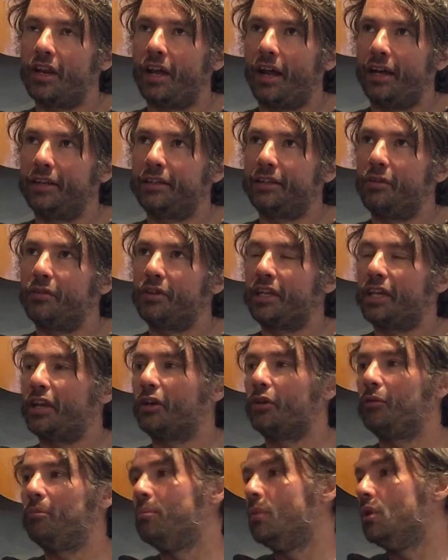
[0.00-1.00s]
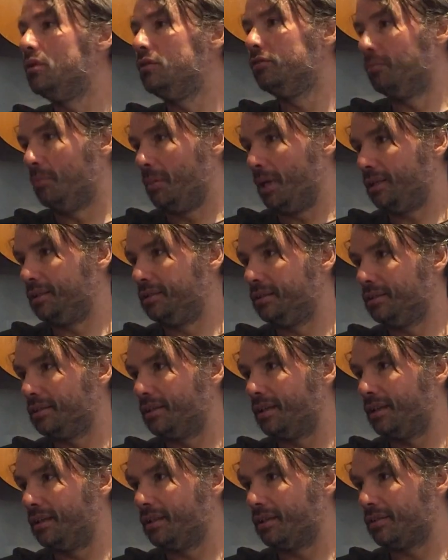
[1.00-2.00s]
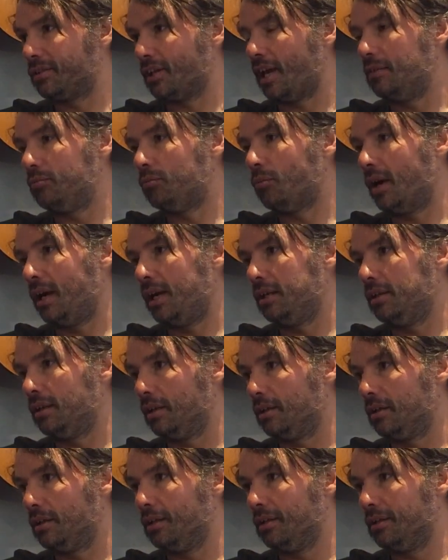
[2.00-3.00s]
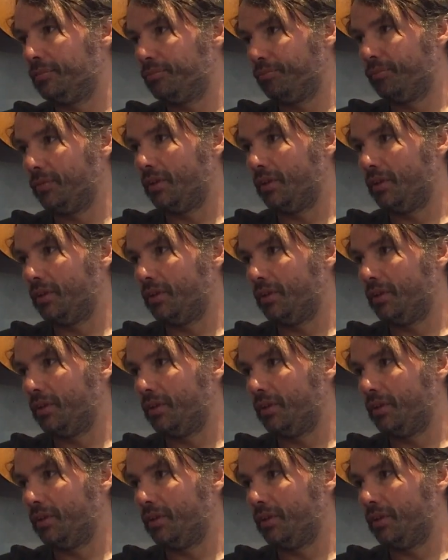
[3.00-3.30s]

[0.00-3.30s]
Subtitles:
I don't think it could move me in the same way that the